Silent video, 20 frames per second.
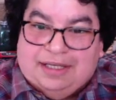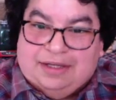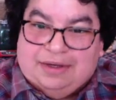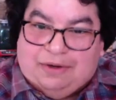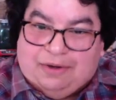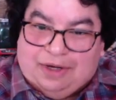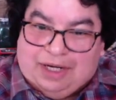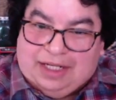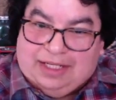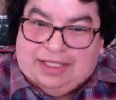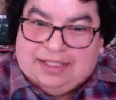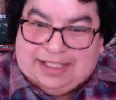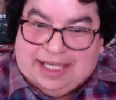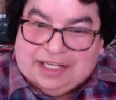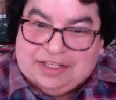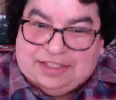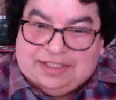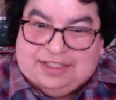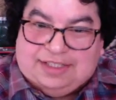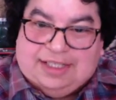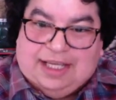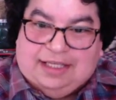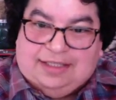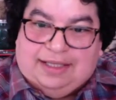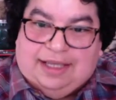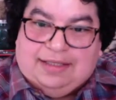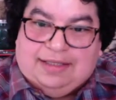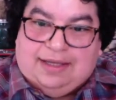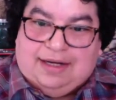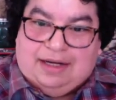organizations
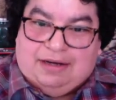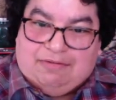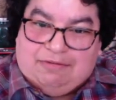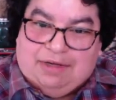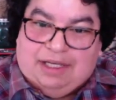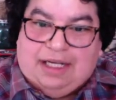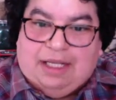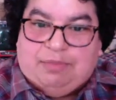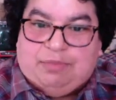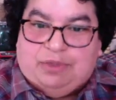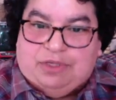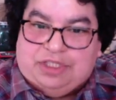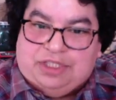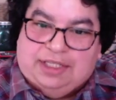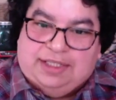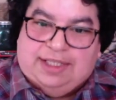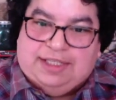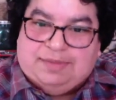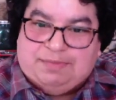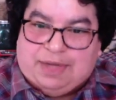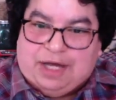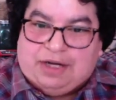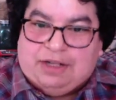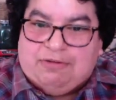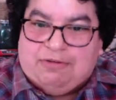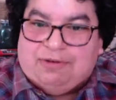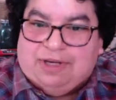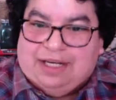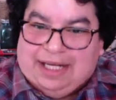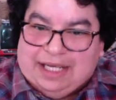like that are really pushing this
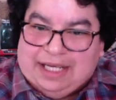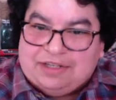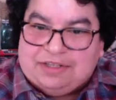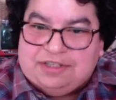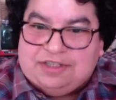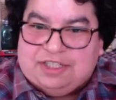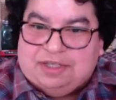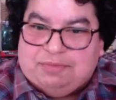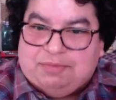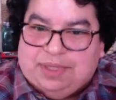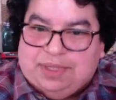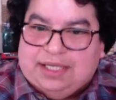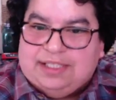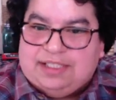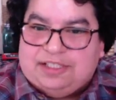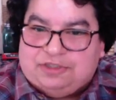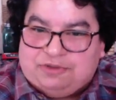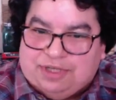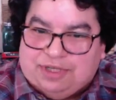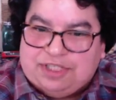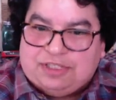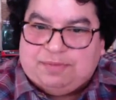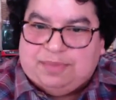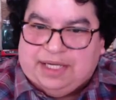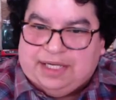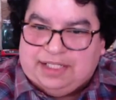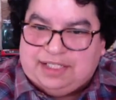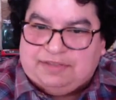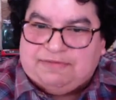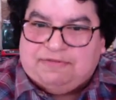model of relationship-based,
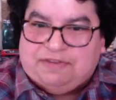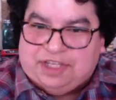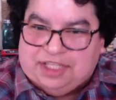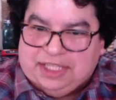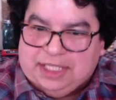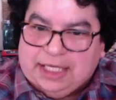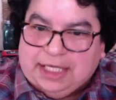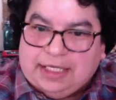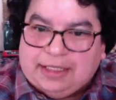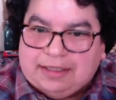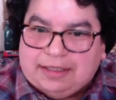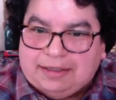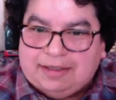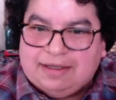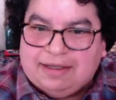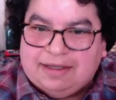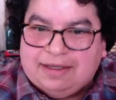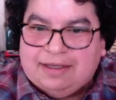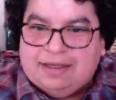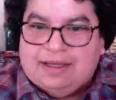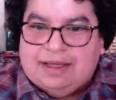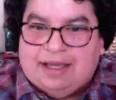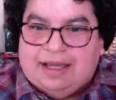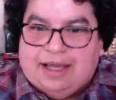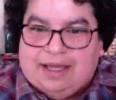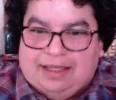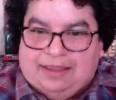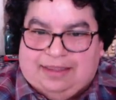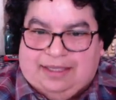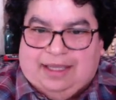trust-based funding,
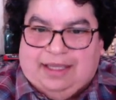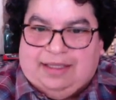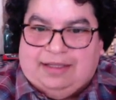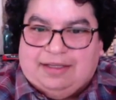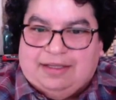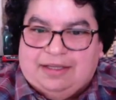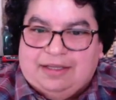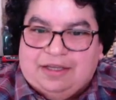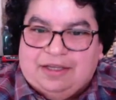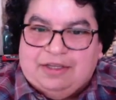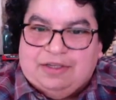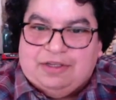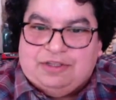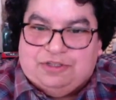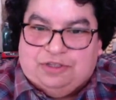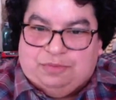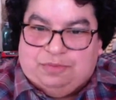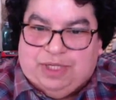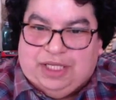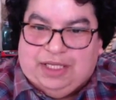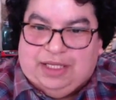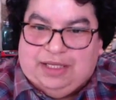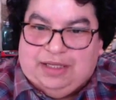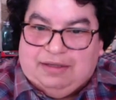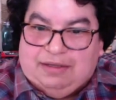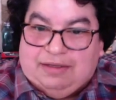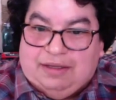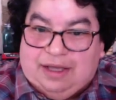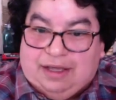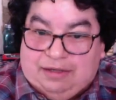I think should
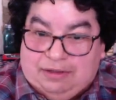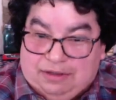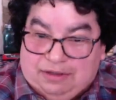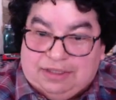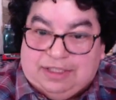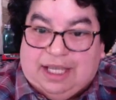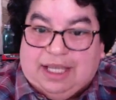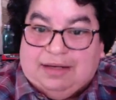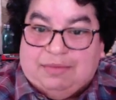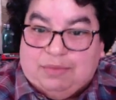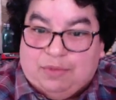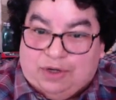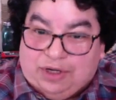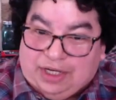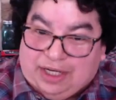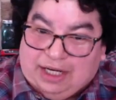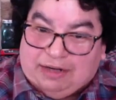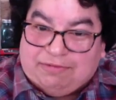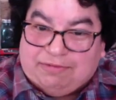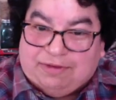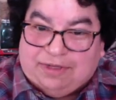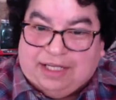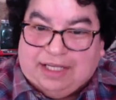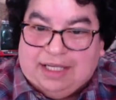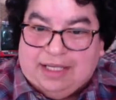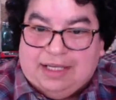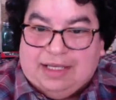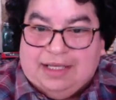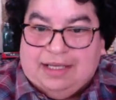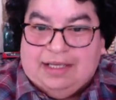be looked at more
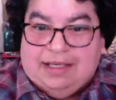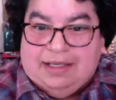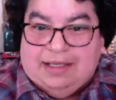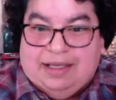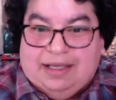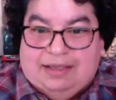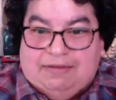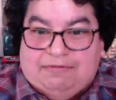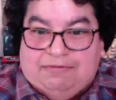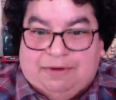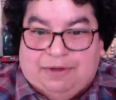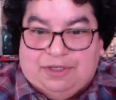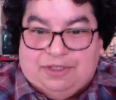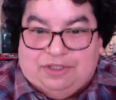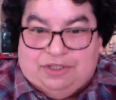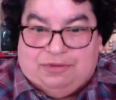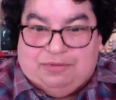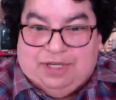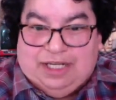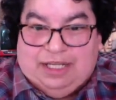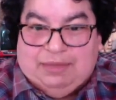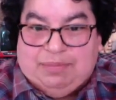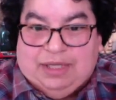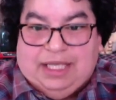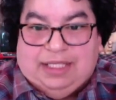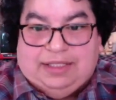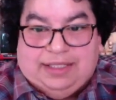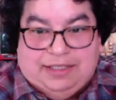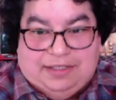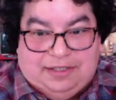carefully. And folks should really
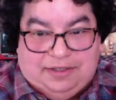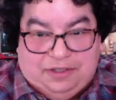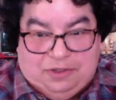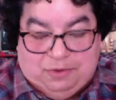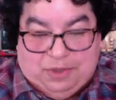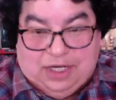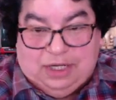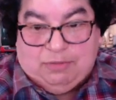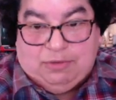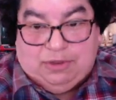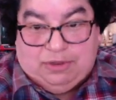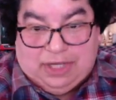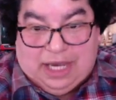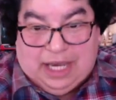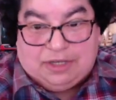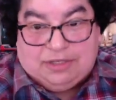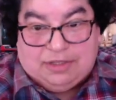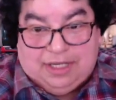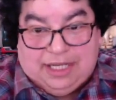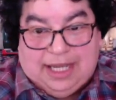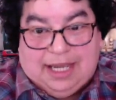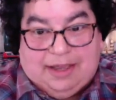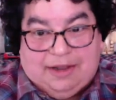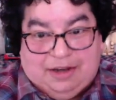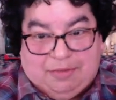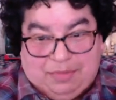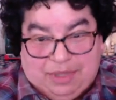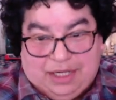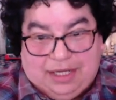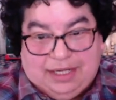pay attention to what it would actually
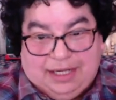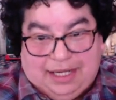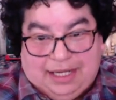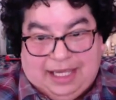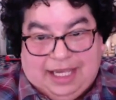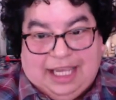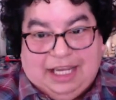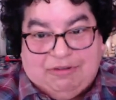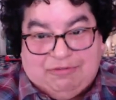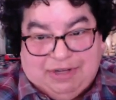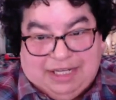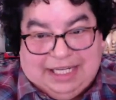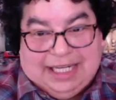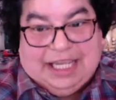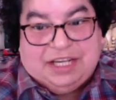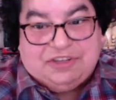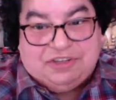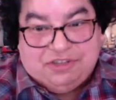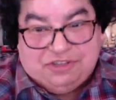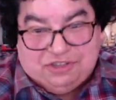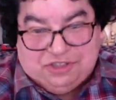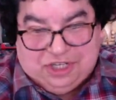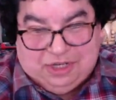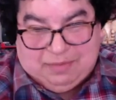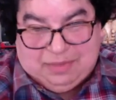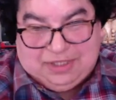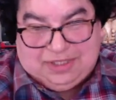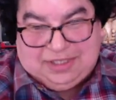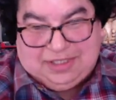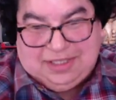accountability in
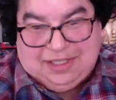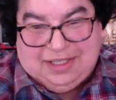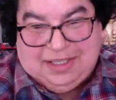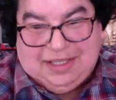relationships.